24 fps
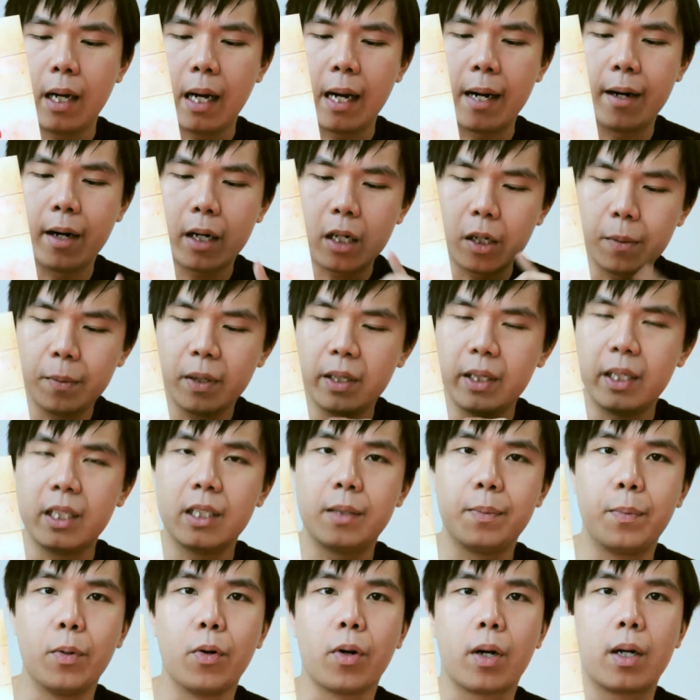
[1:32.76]
I recommend
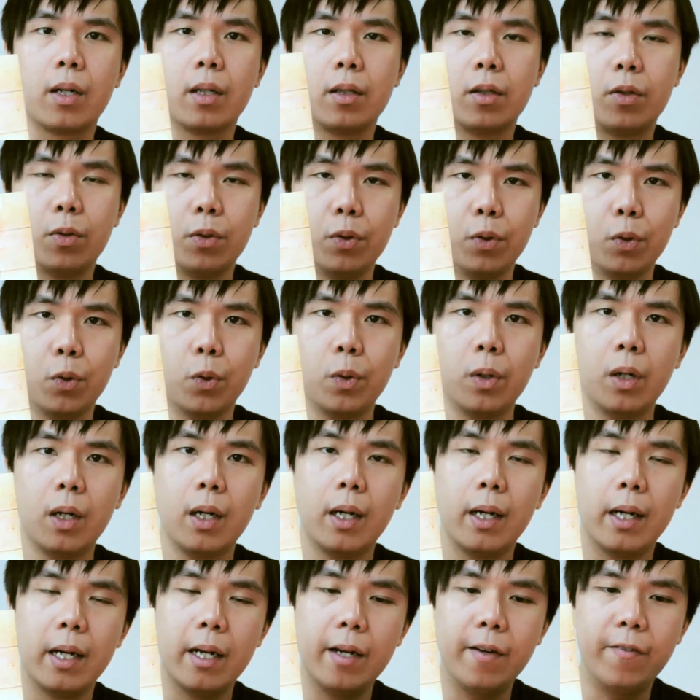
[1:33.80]
this book to you
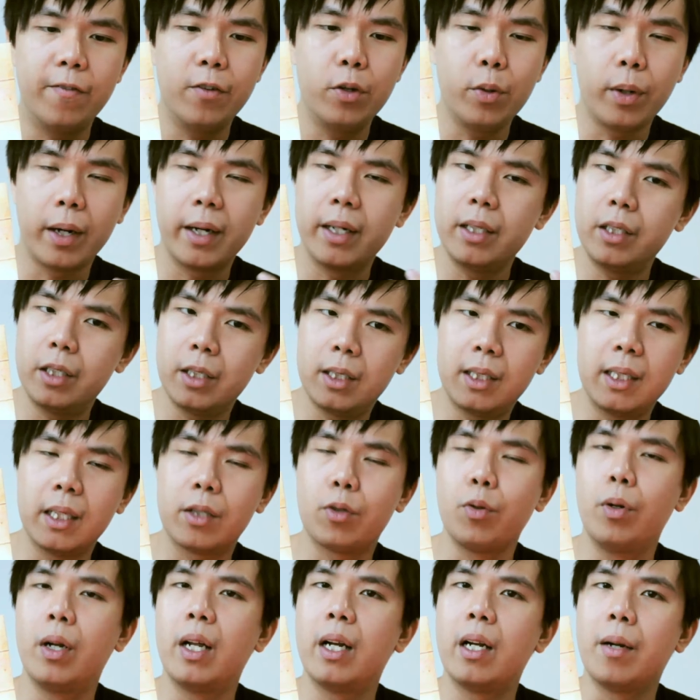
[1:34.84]
if you are
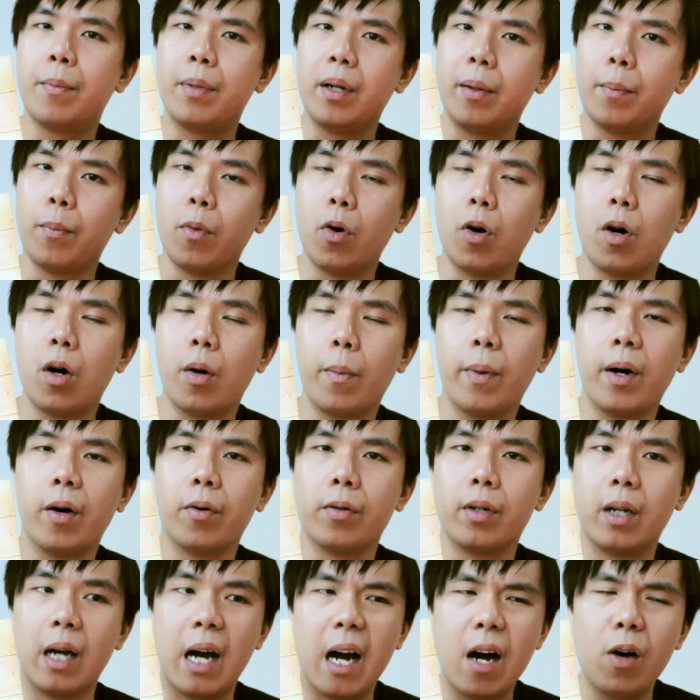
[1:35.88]
interested to learn a bit more
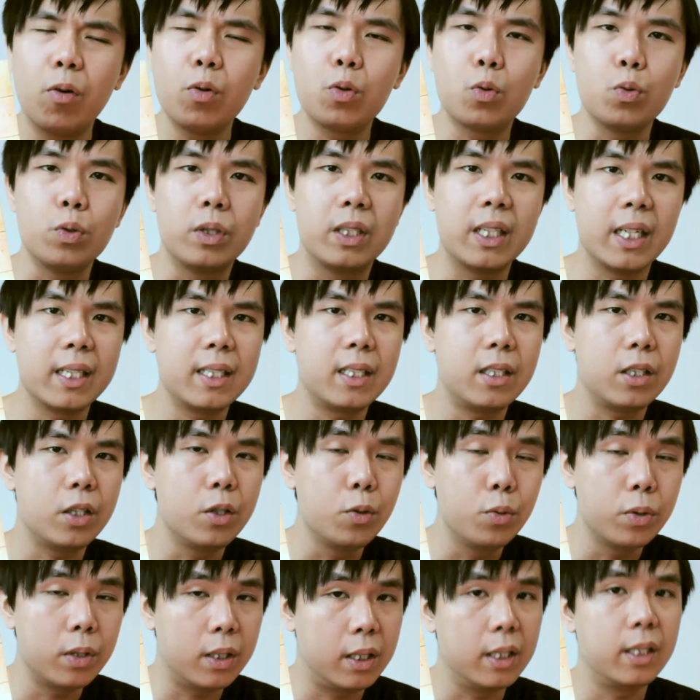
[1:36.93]
about how to just
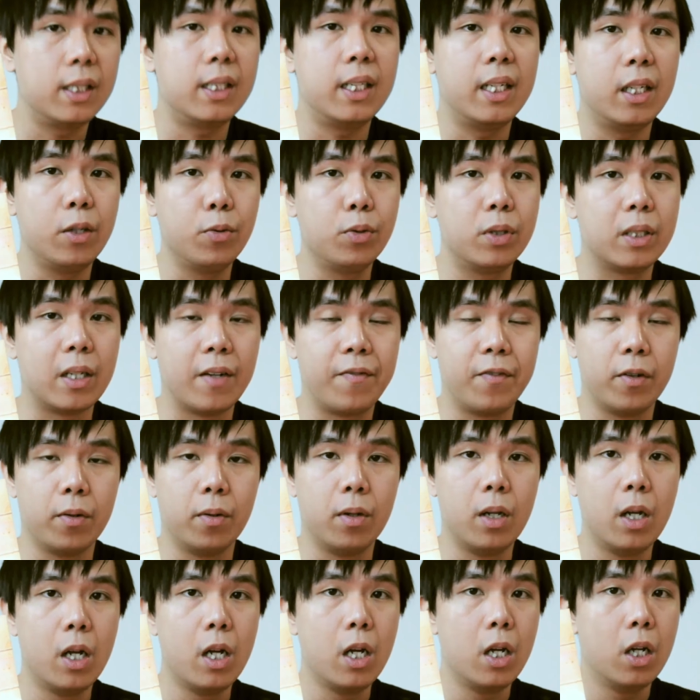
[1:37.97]
use this Hindu
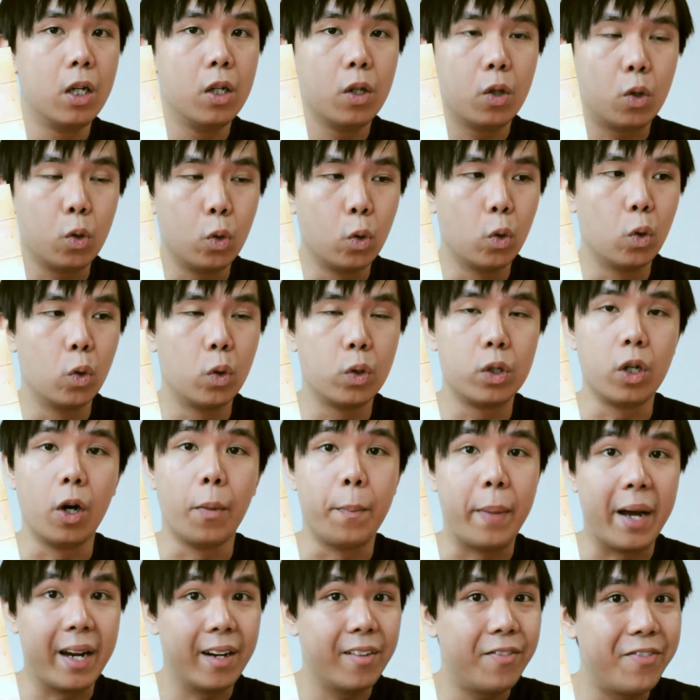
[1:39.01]
shuffle to
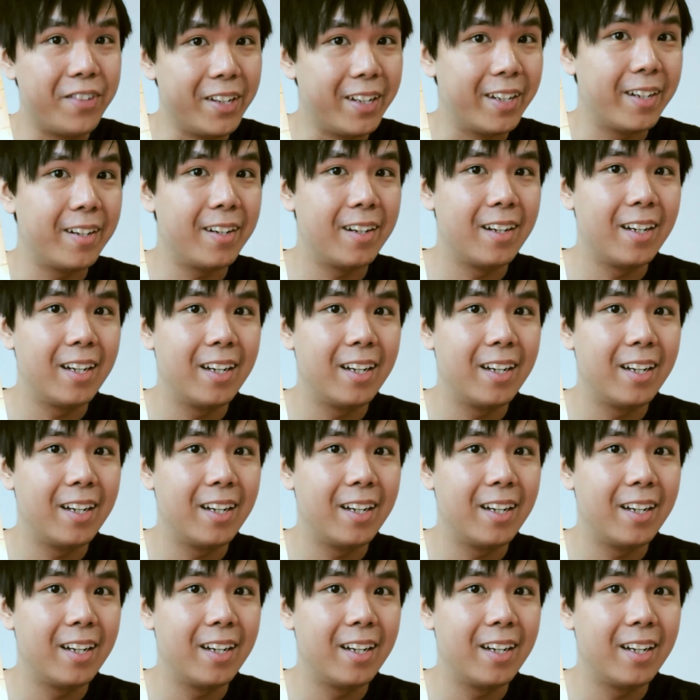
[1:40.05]
your benefit.